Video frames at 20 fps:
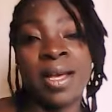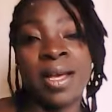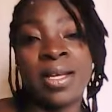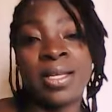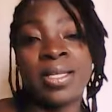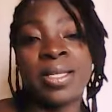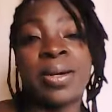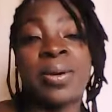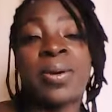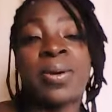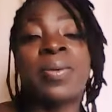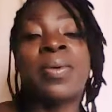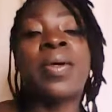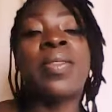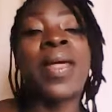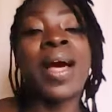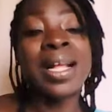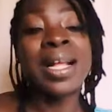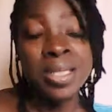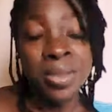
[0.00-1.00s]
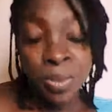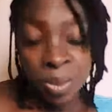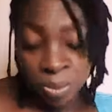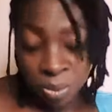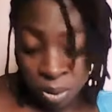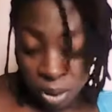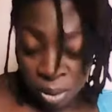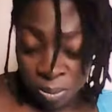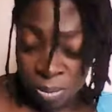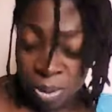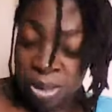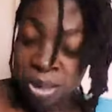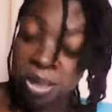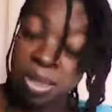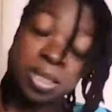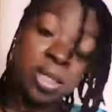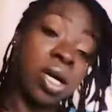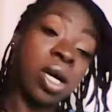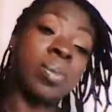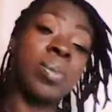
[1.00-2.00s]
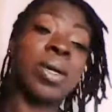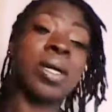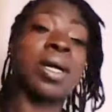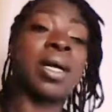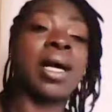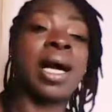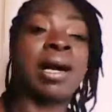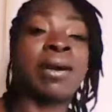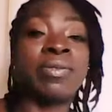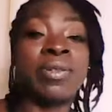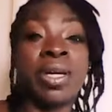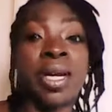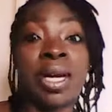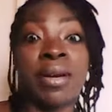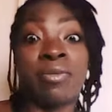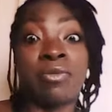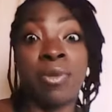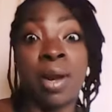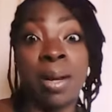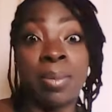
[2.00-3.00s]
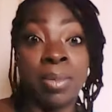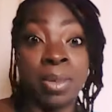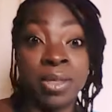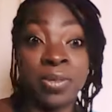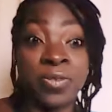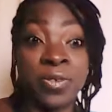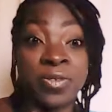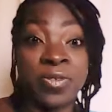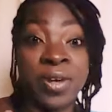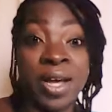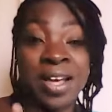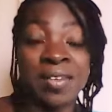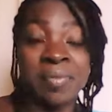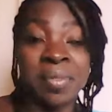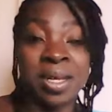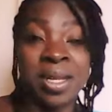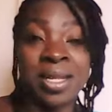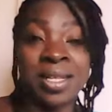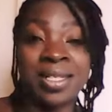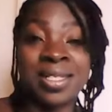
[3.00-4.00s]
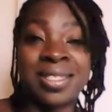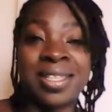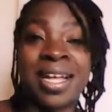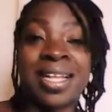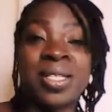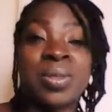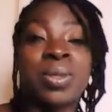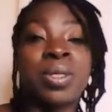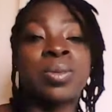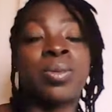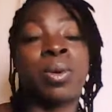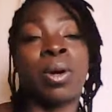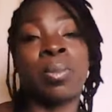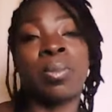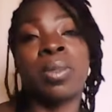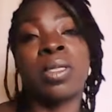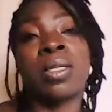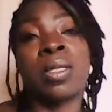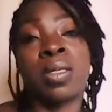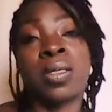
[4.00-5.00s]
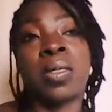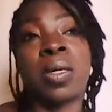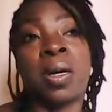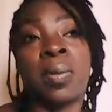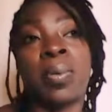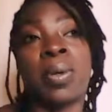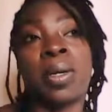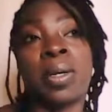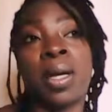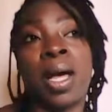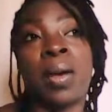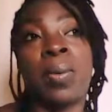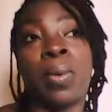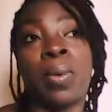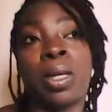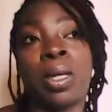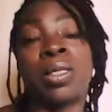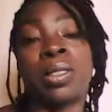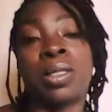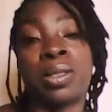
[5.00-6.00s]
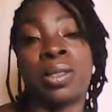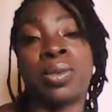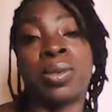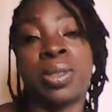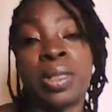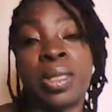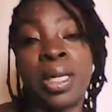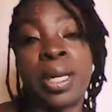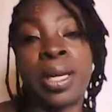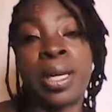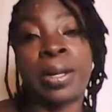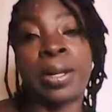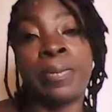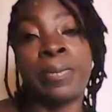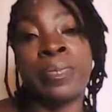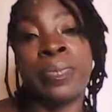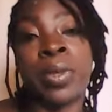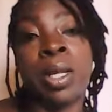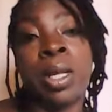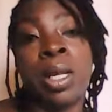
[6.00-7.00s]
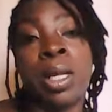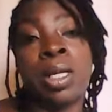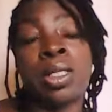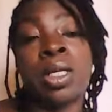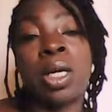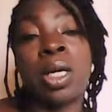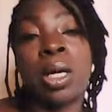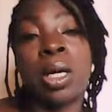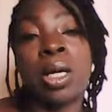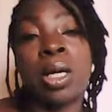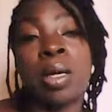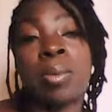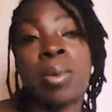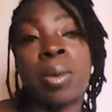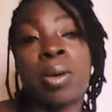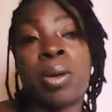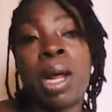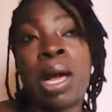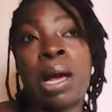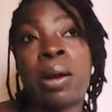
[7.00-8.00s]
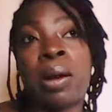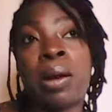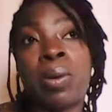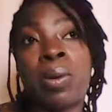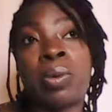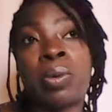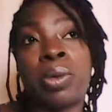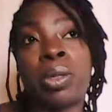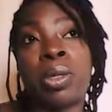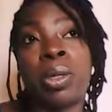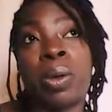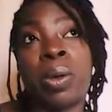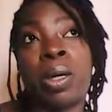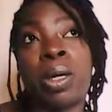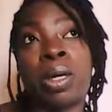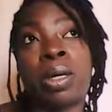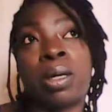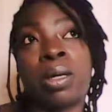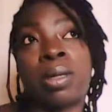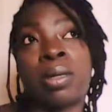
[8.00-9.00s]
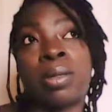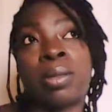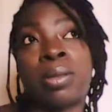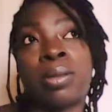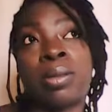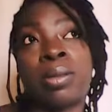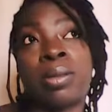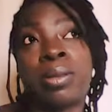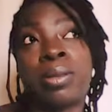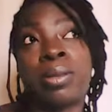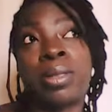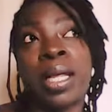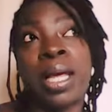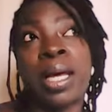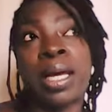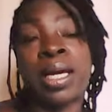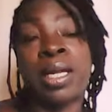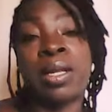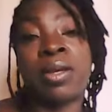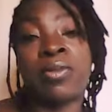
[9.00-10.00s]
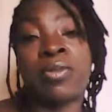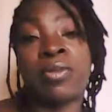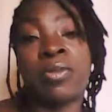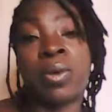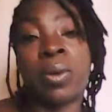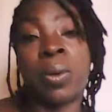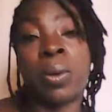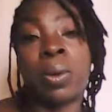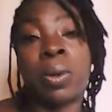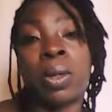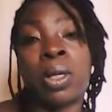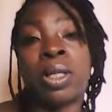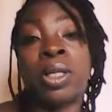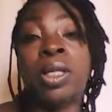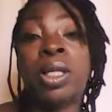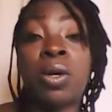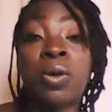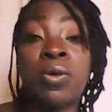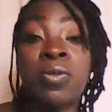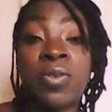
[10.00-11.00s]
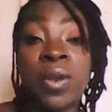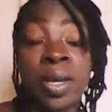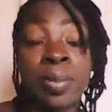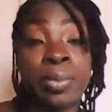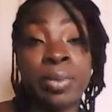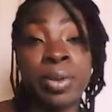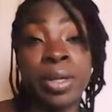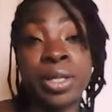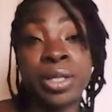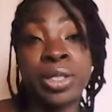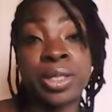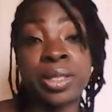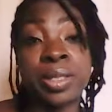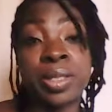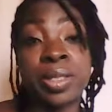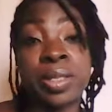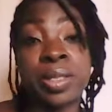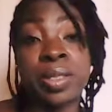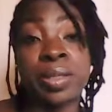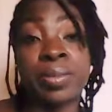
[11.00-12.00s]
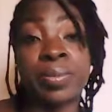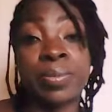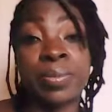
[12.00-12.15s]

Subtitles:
So that's what brought me to the topic after I've rambled for 5 minutes. That's what brought me to the topic I wanted to do today. Talking about how your negative or low vibrations